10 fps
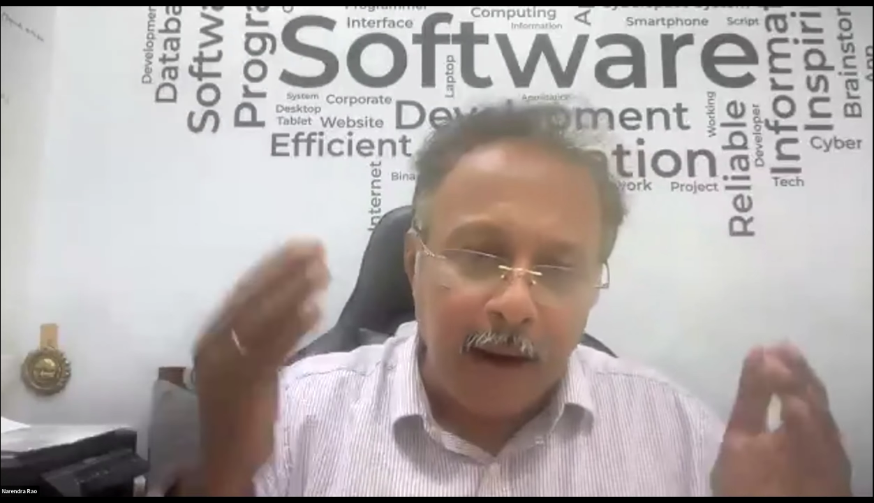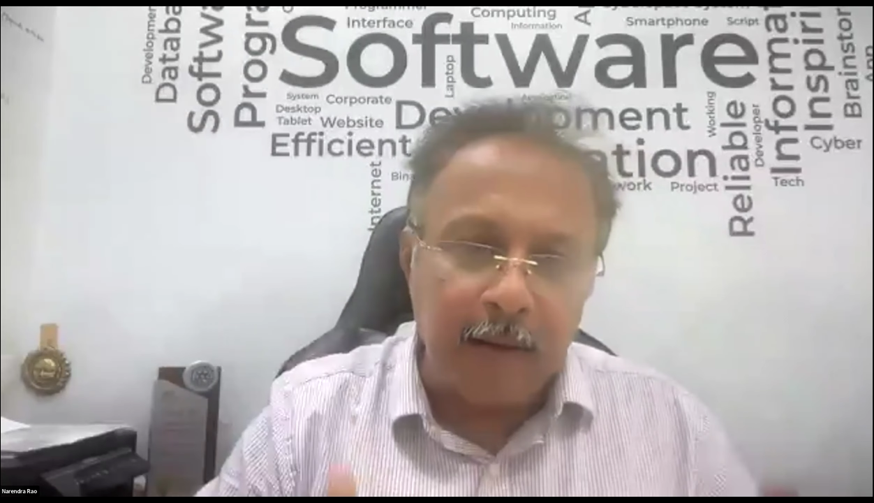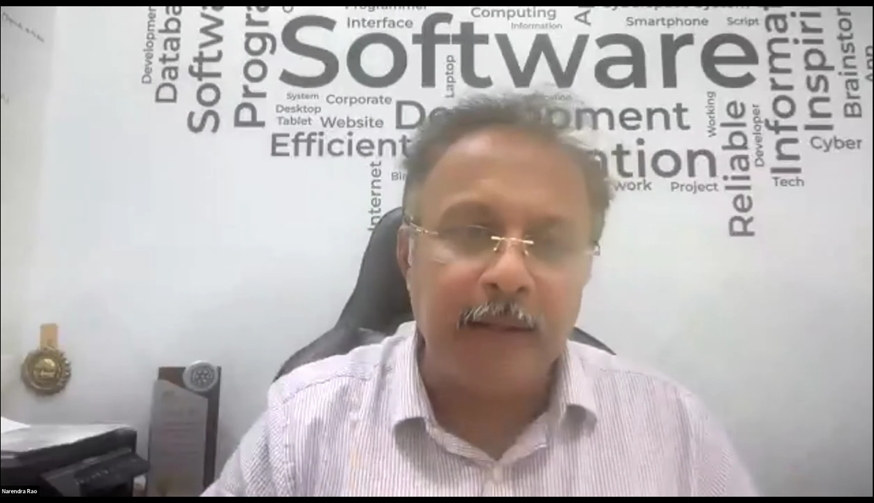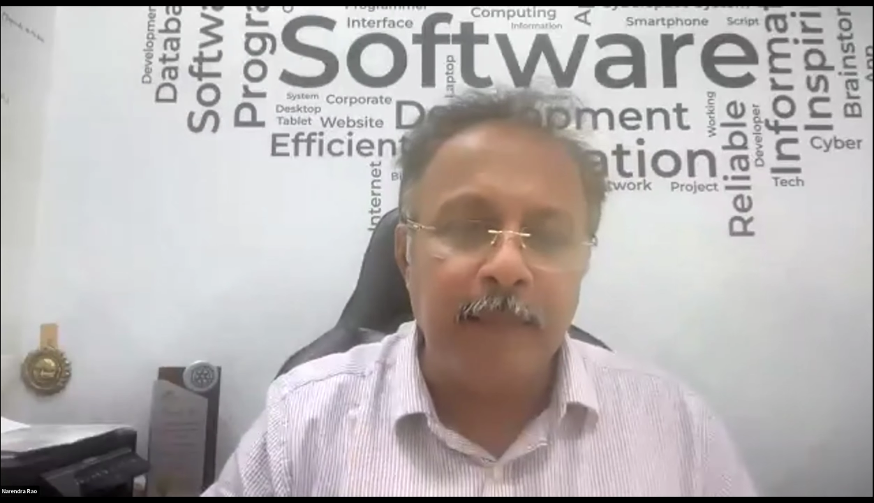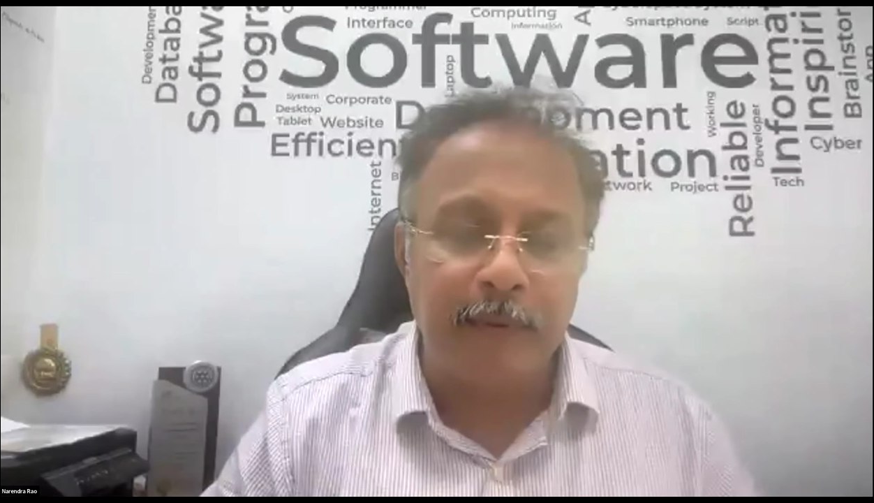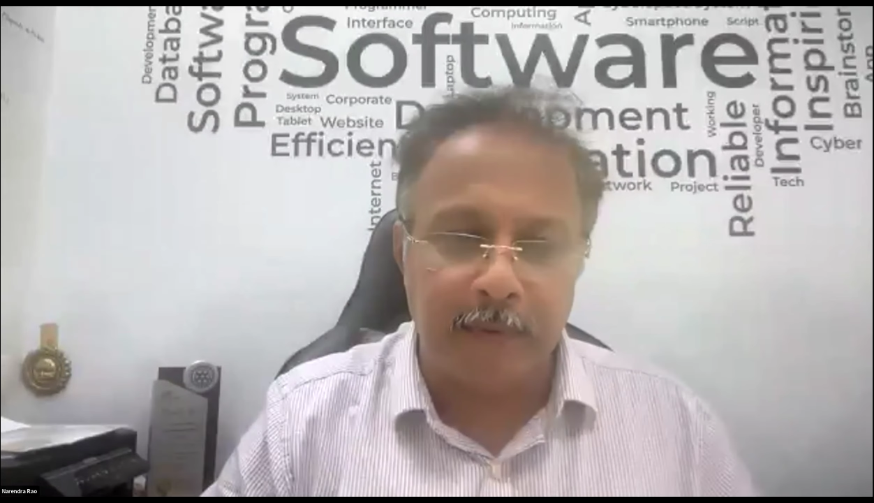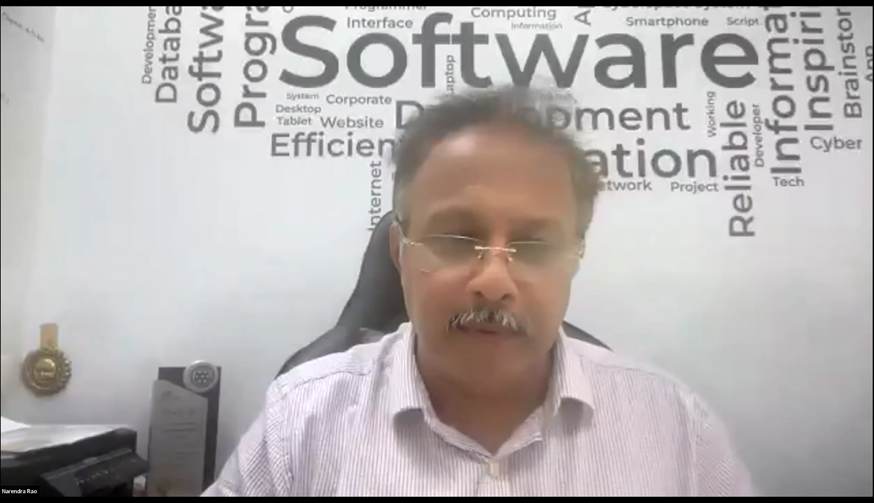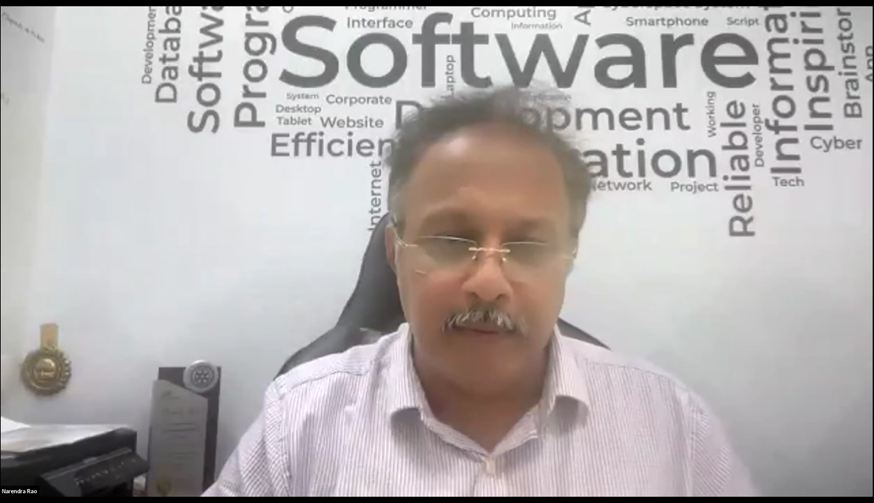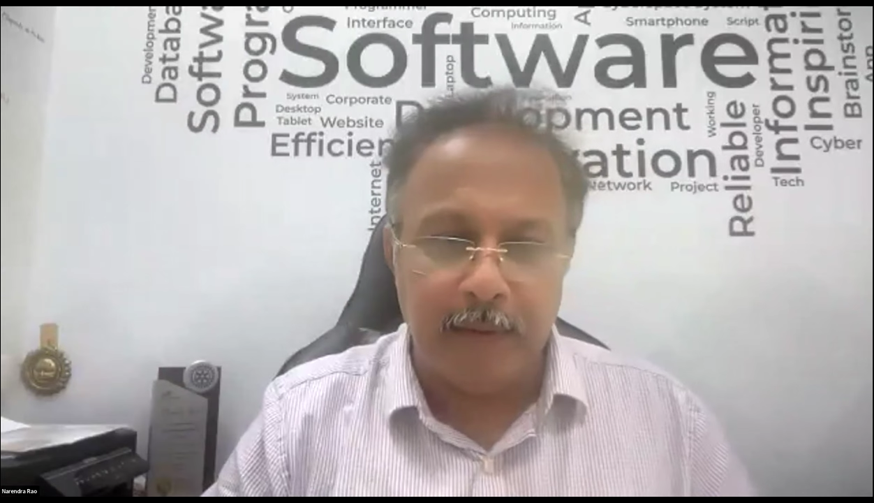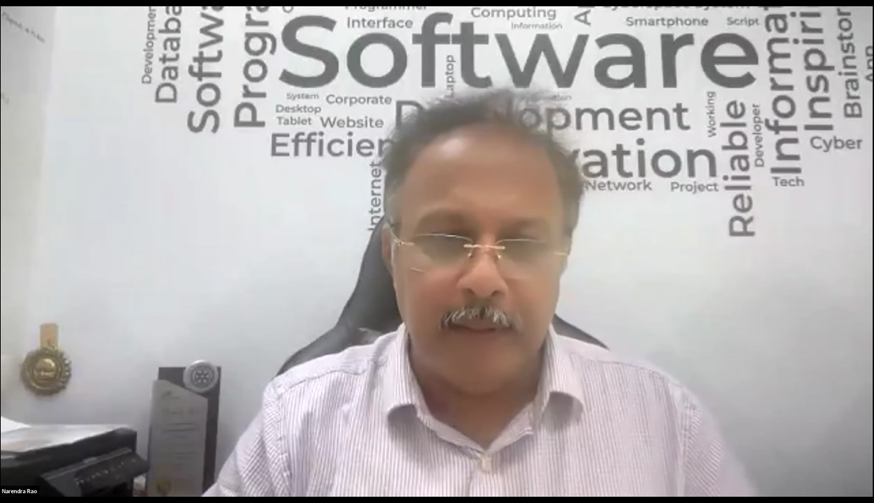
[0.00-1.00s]
Add them
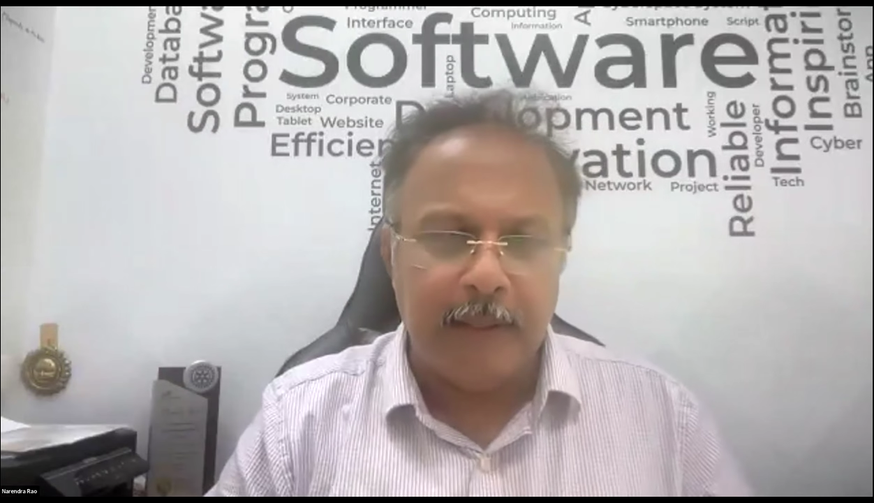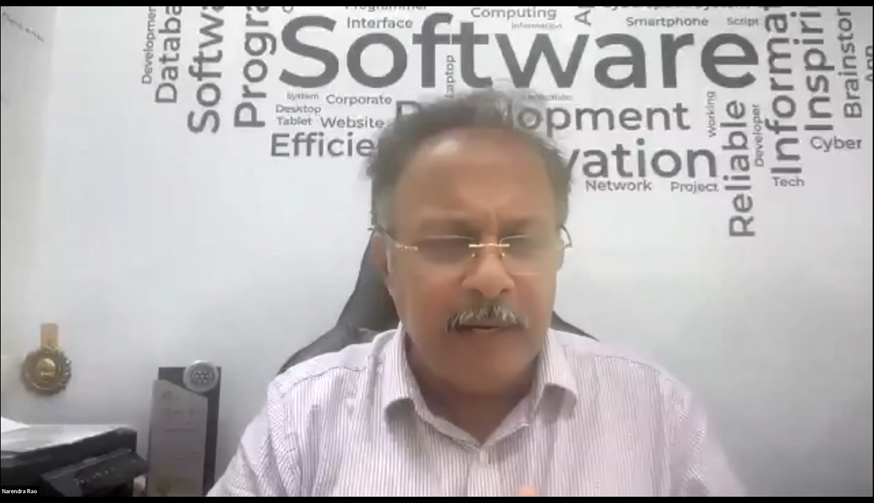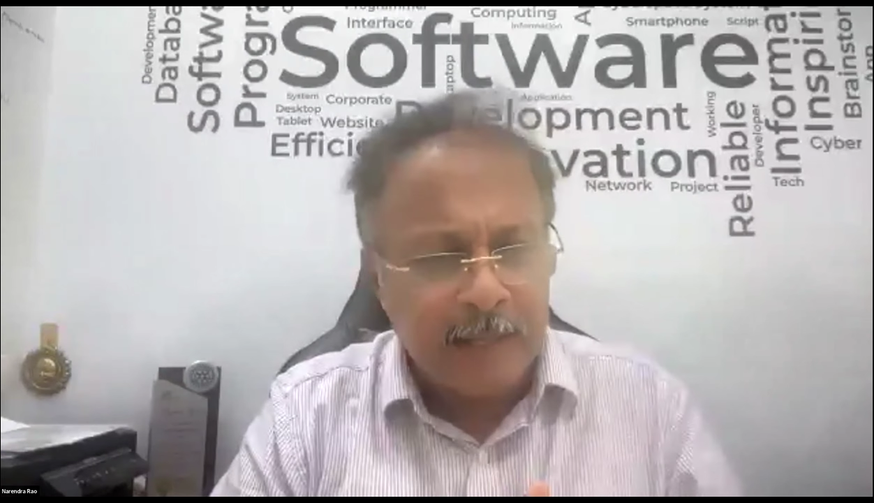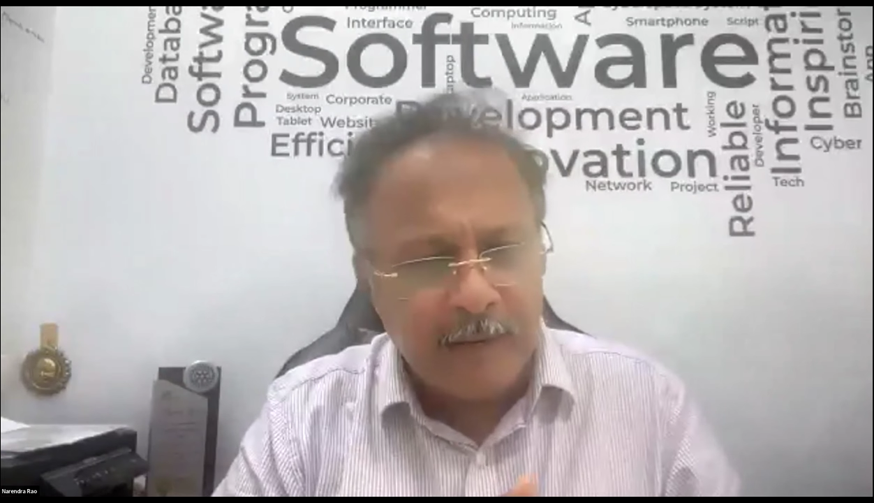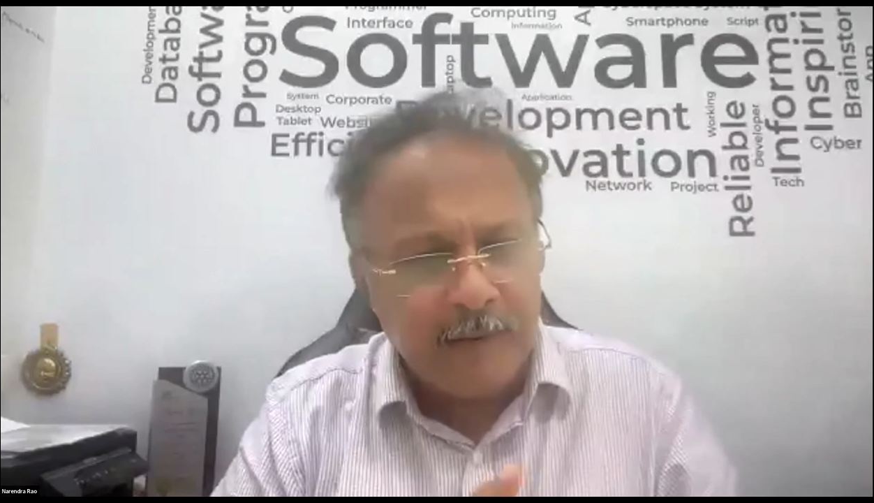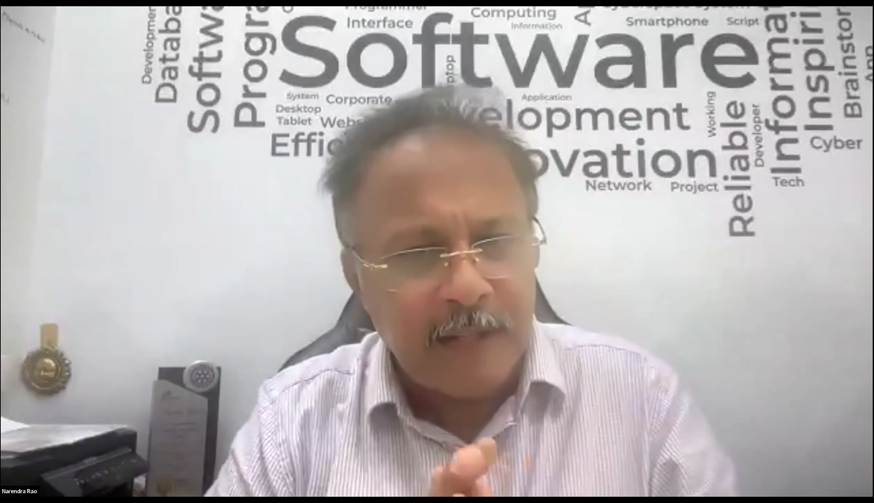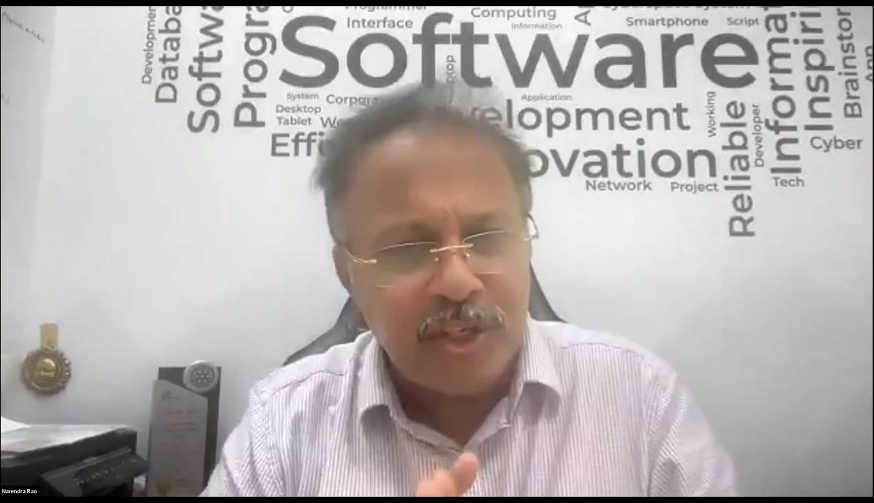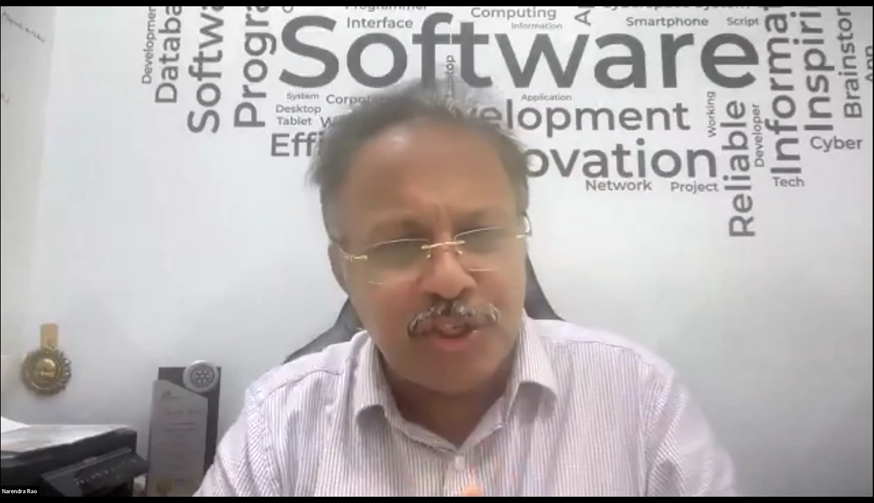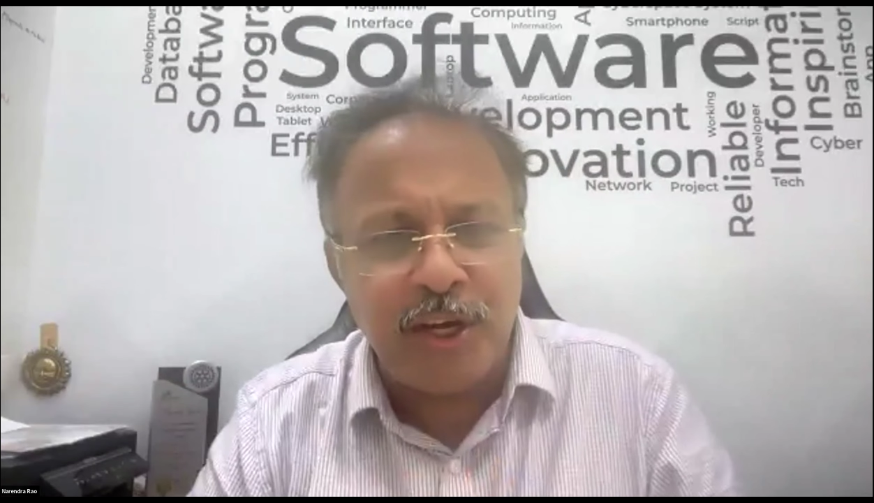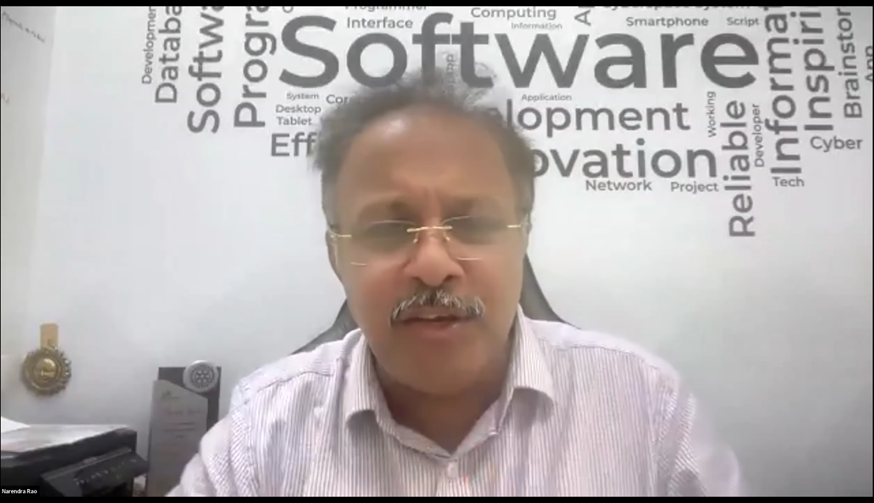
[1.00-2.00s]
here. In case of
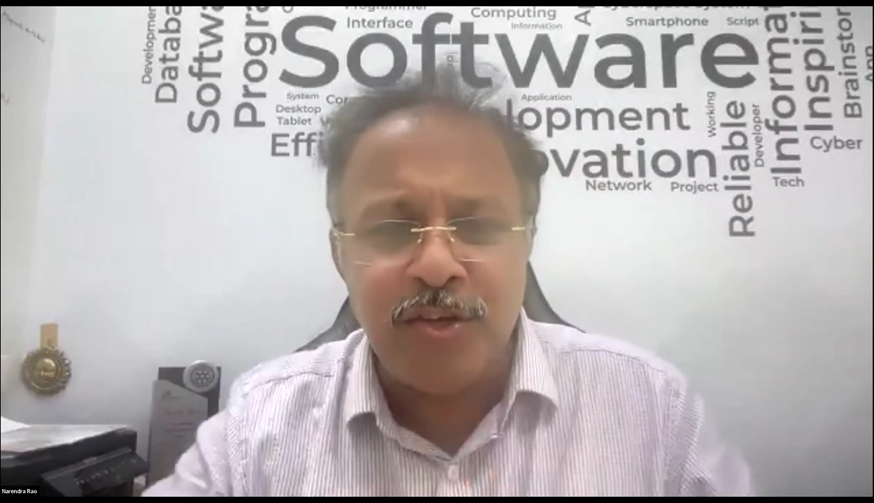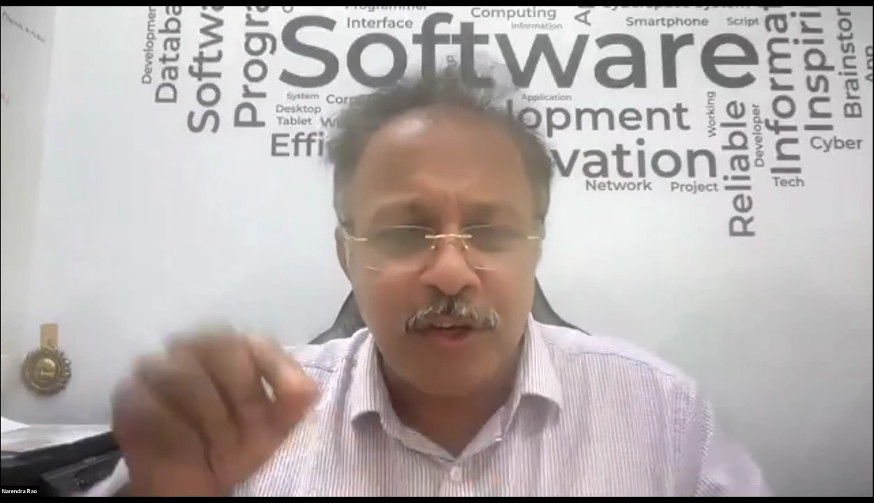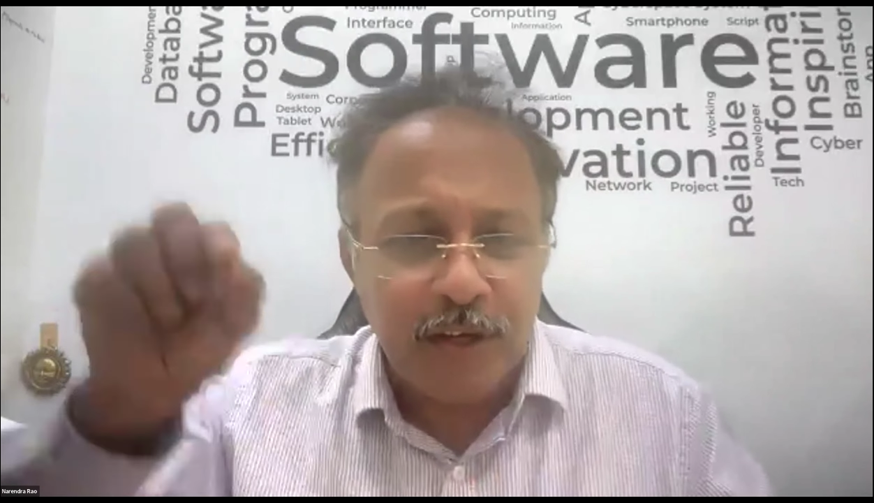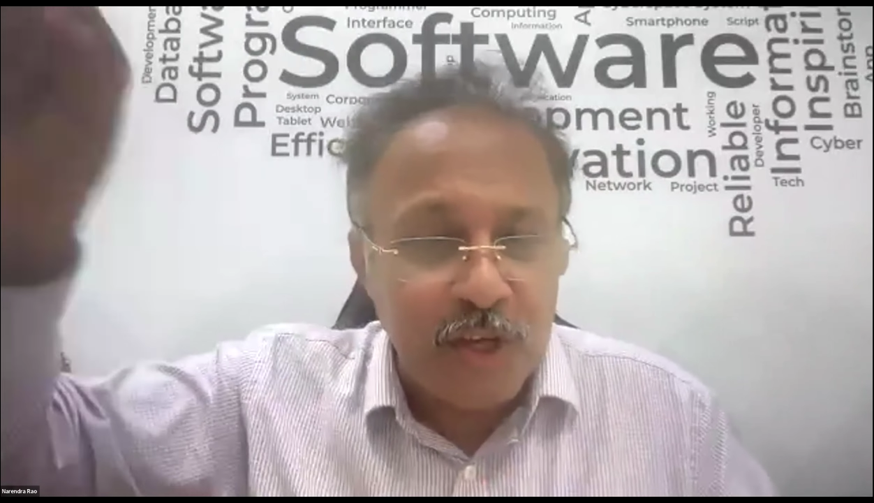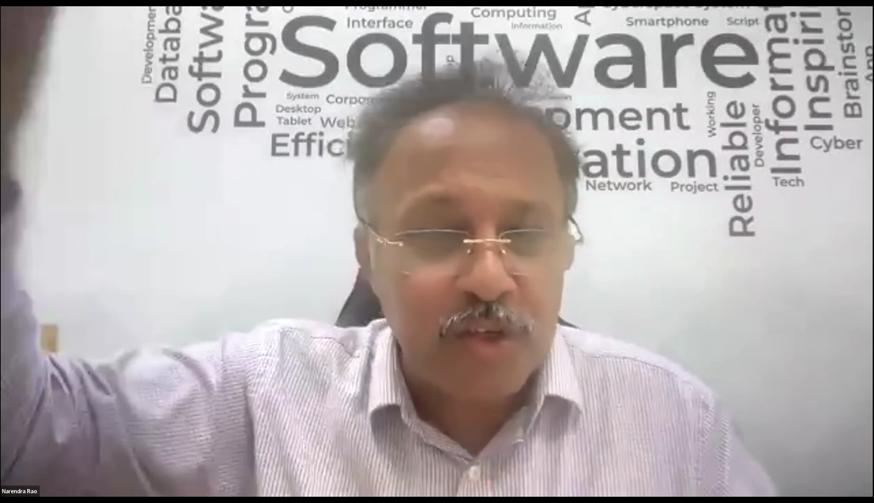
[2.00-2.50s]
a change,